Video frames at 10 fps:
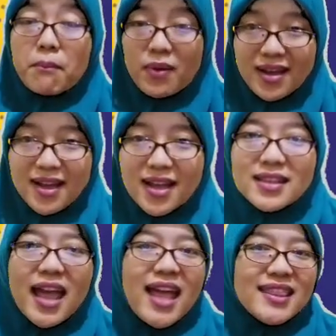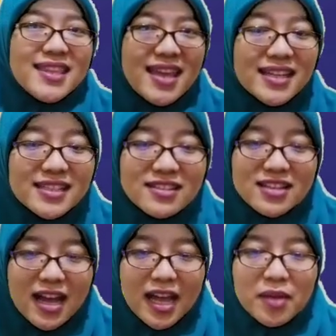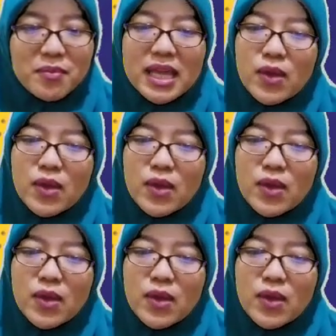But at the other time,